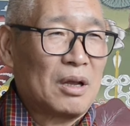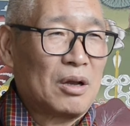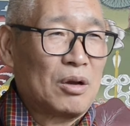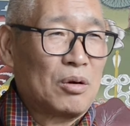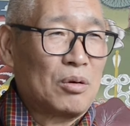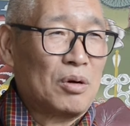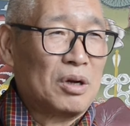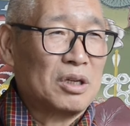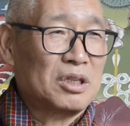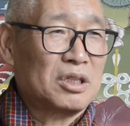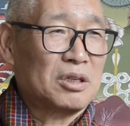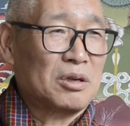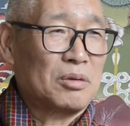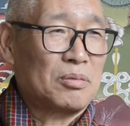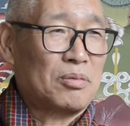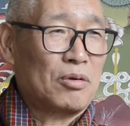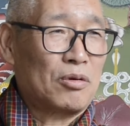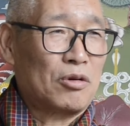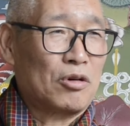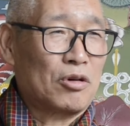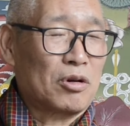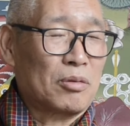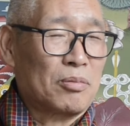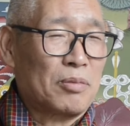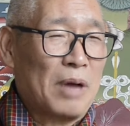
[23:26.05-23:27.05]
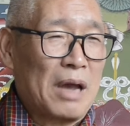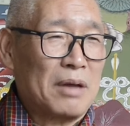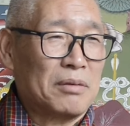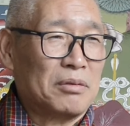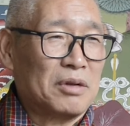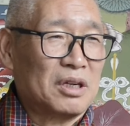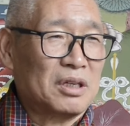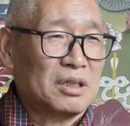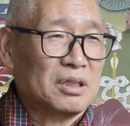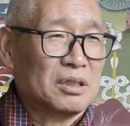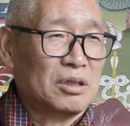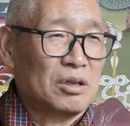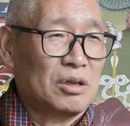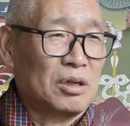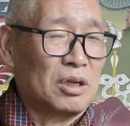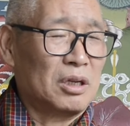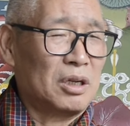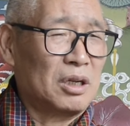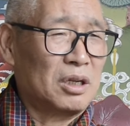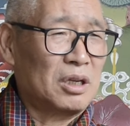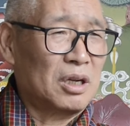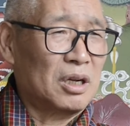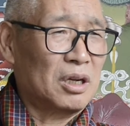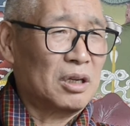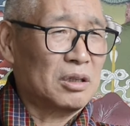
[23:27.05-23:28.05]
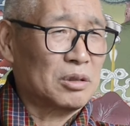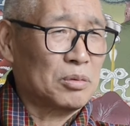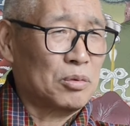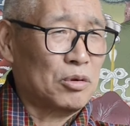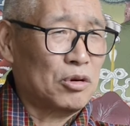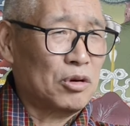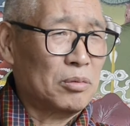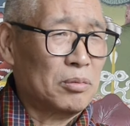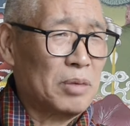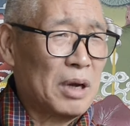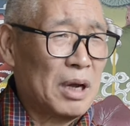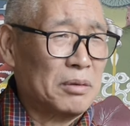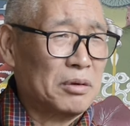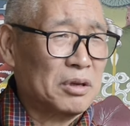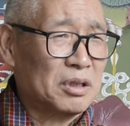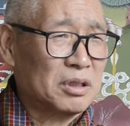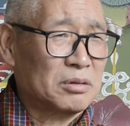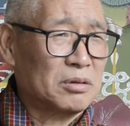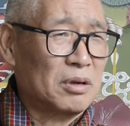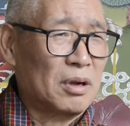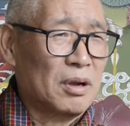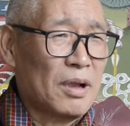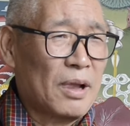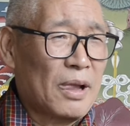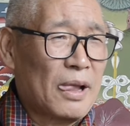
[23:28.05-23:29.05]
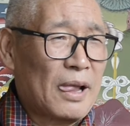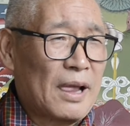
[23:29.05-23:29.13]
Once in four, five years in India, is four, five years, no